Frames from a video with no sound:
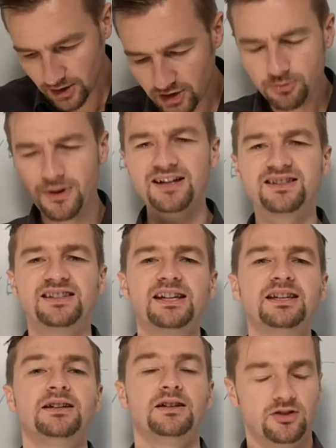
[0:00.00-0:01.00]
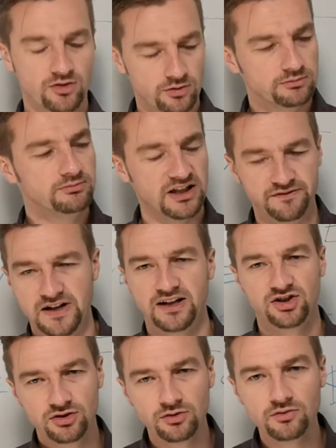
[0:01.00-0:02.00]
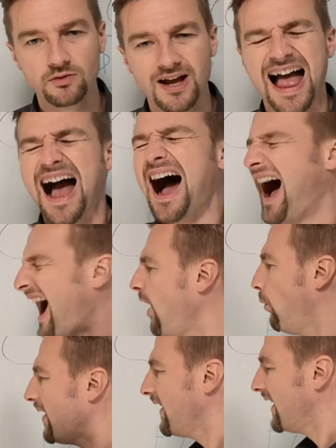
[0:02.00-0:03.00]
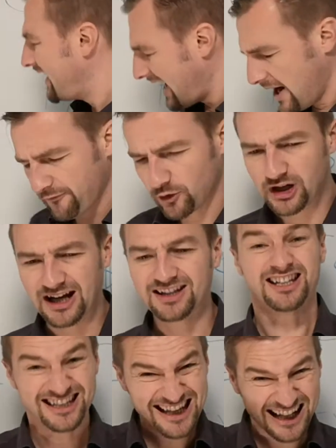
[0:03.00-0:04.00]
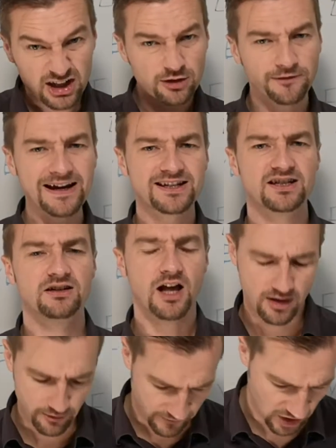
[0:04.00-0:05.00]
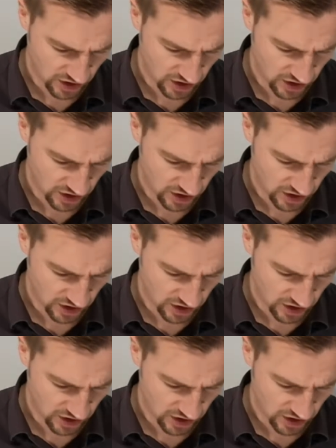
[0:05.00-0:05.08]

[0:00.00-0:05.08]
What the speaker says: you might say, Don, if that is true, how will I ever get satisfaction out of